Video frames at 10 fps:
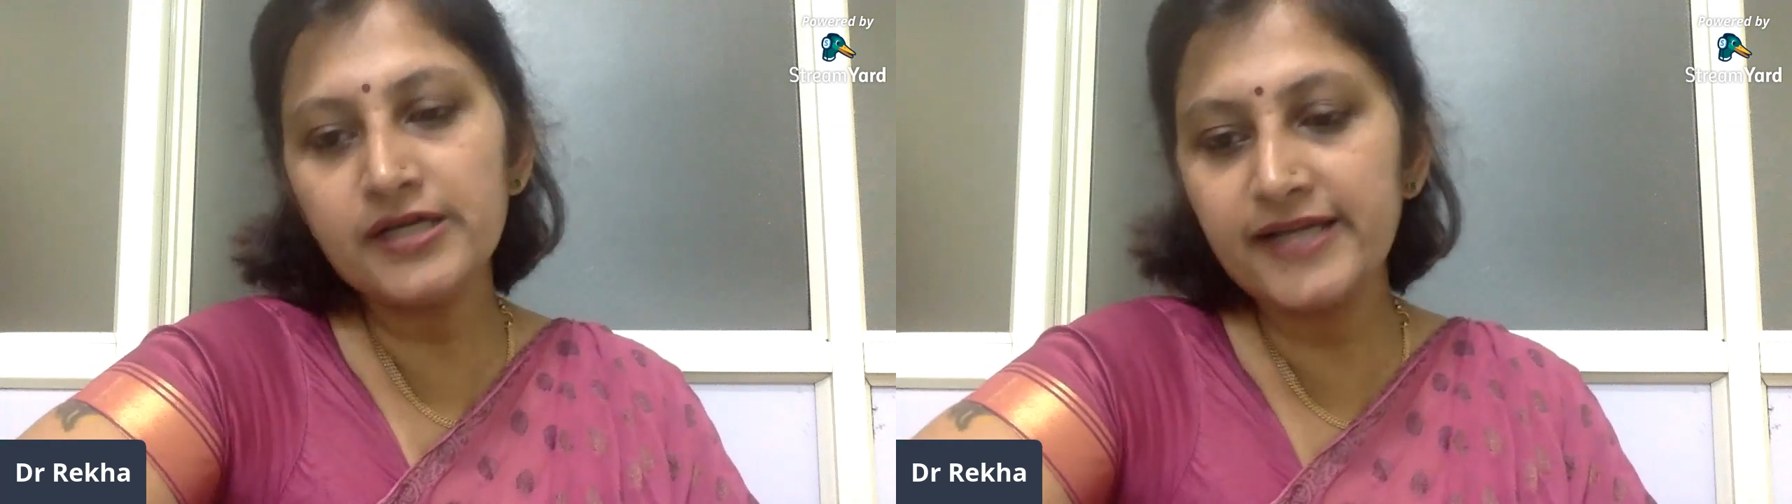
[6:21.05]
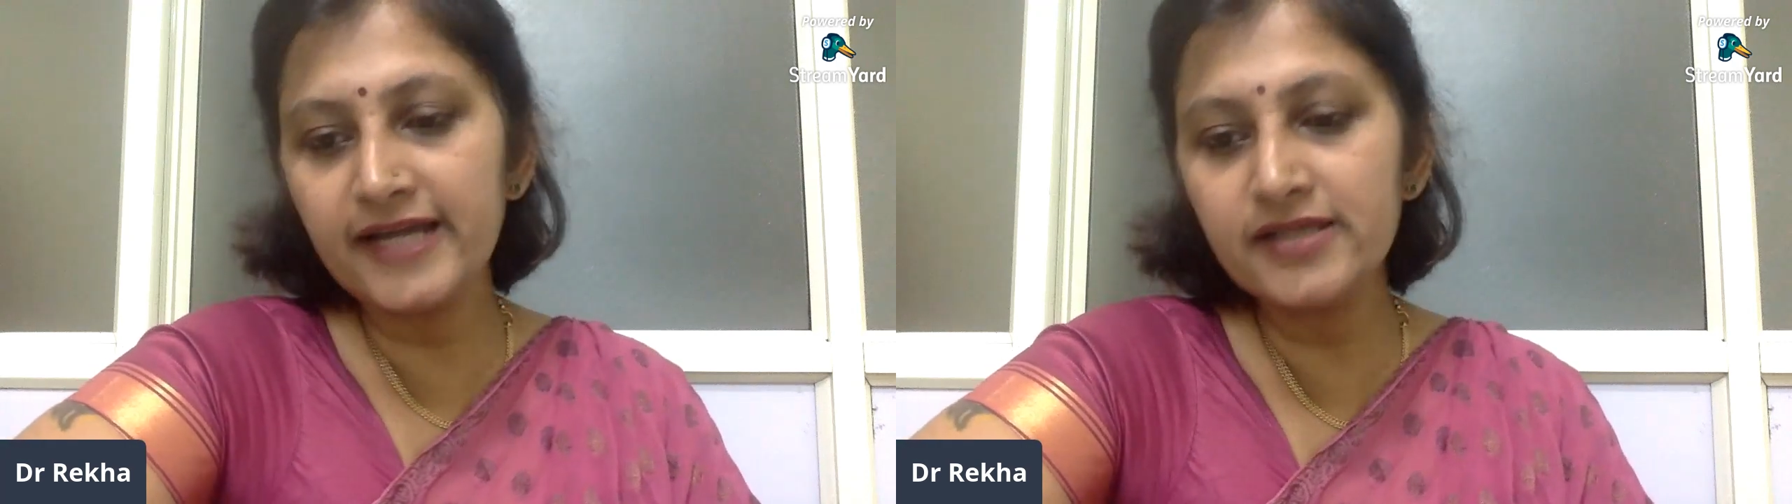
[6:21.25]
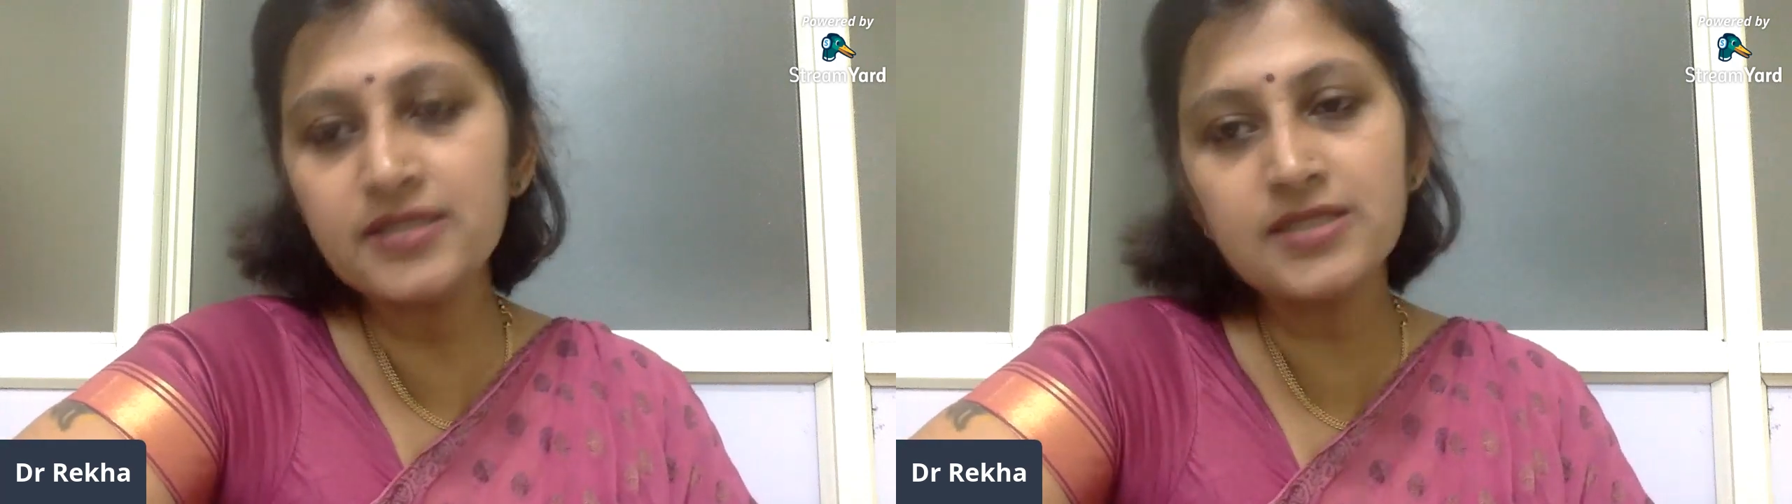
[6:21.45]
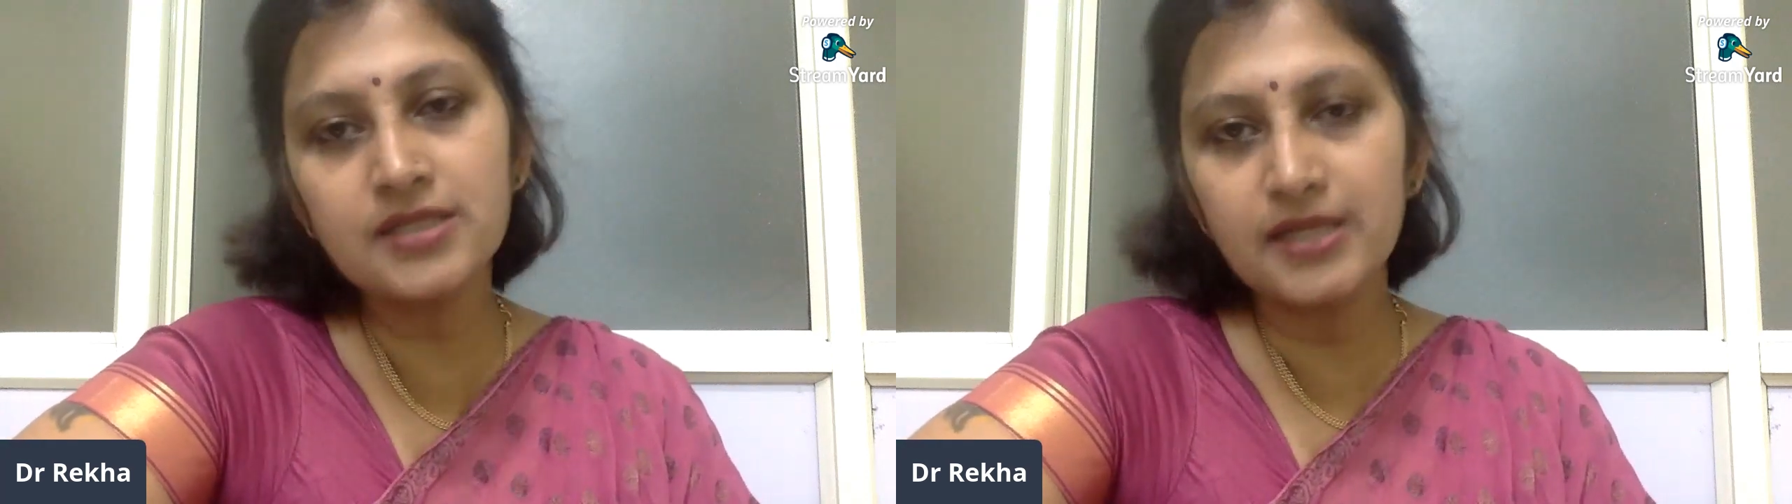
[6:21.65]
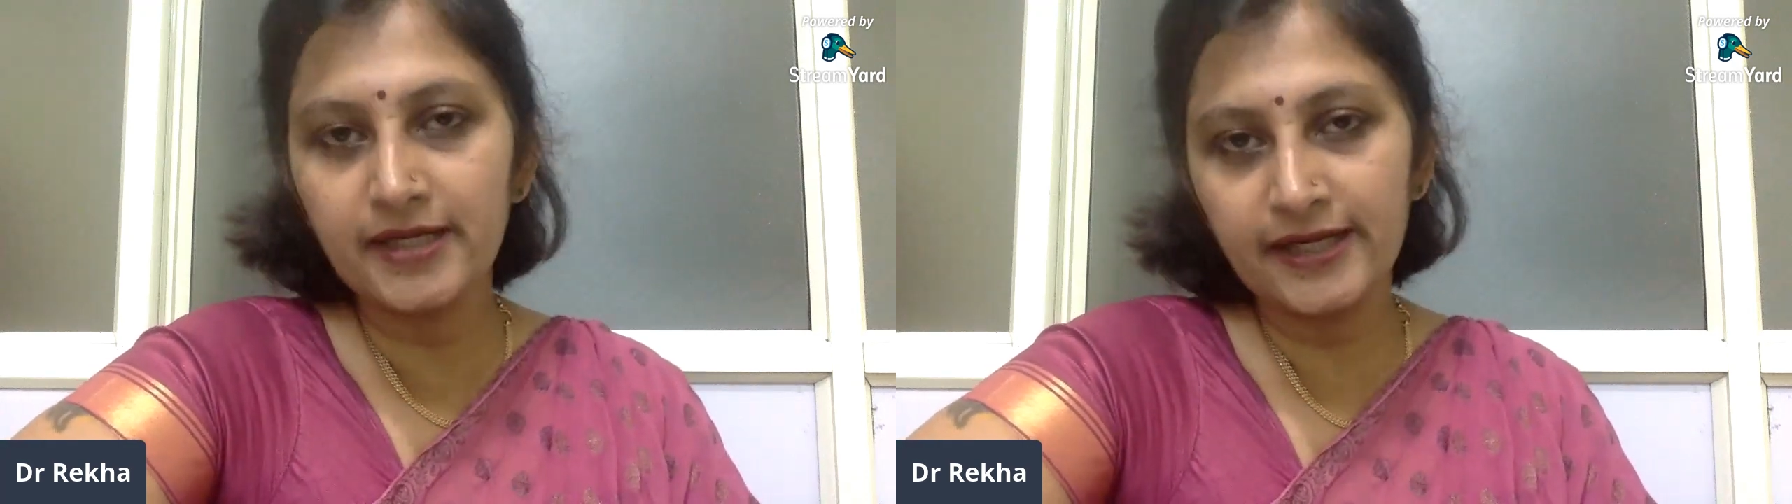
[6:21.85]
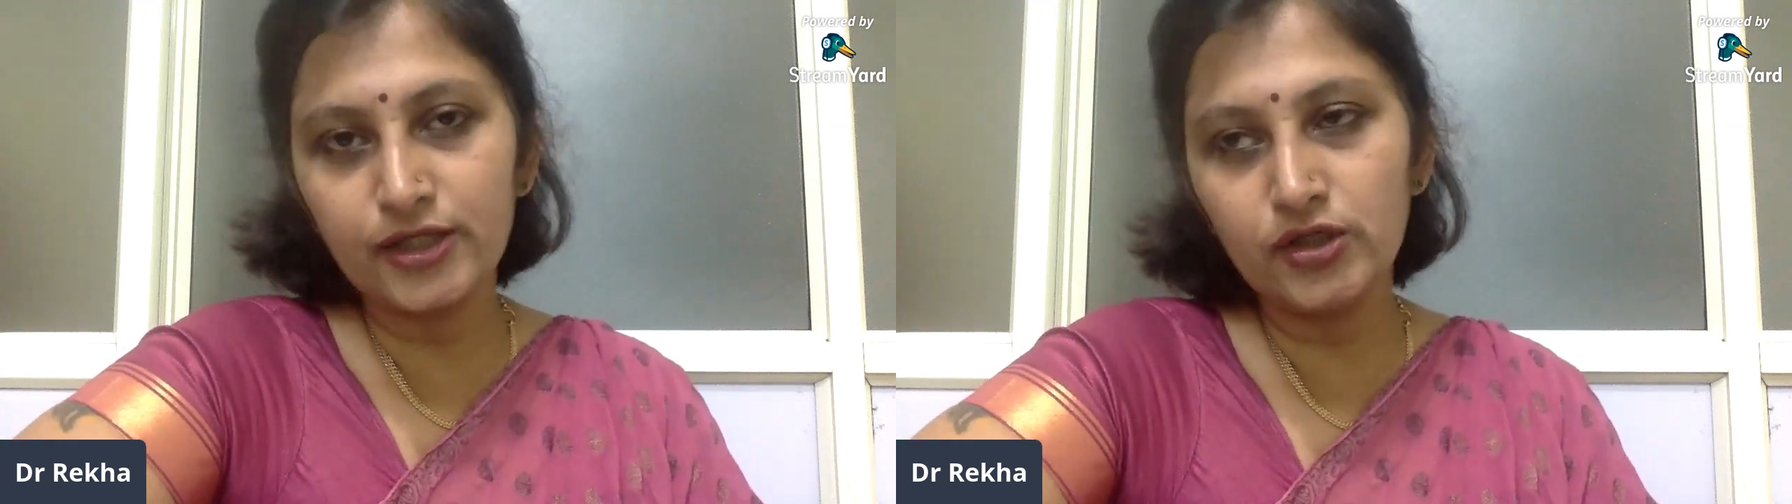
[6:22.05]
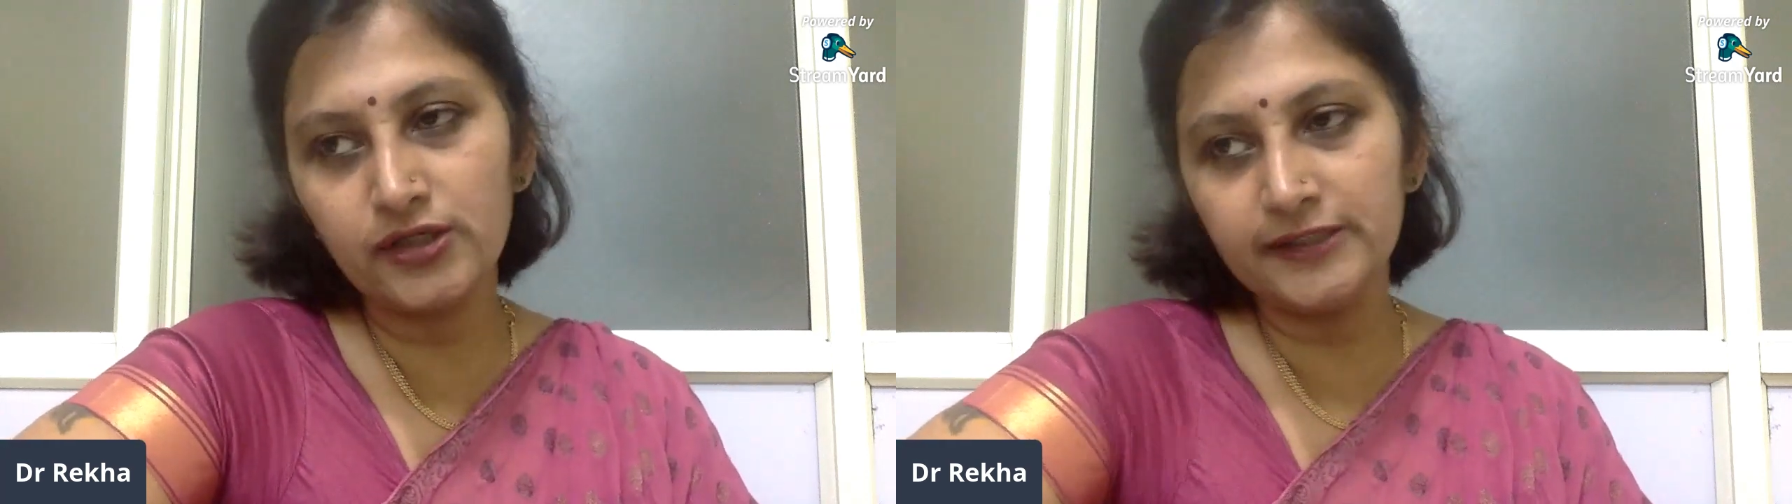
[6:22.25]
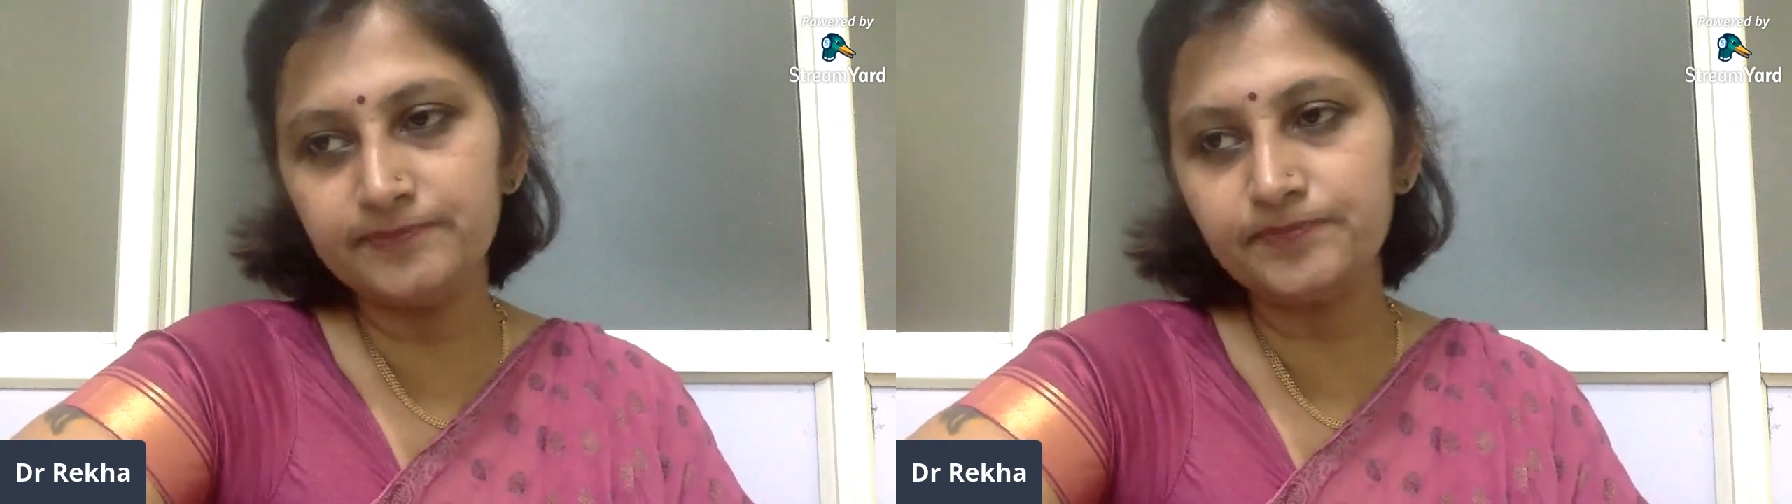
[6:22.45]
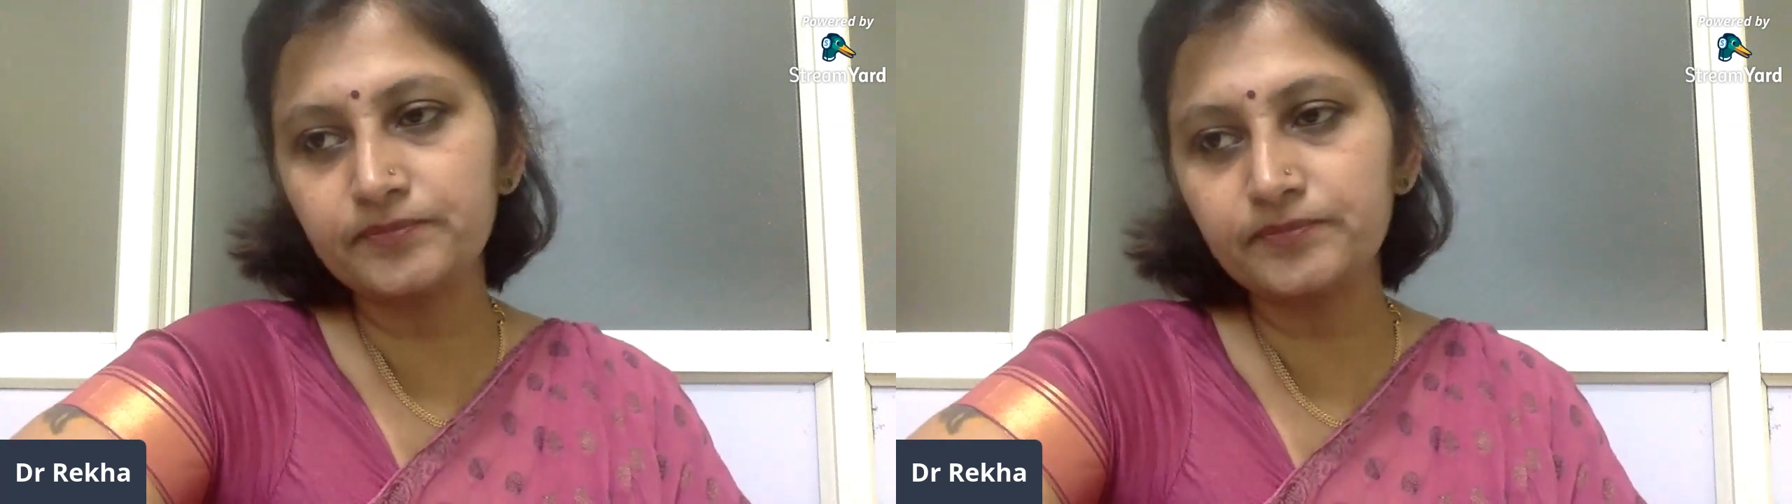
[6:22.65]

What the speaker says: dentist regularly.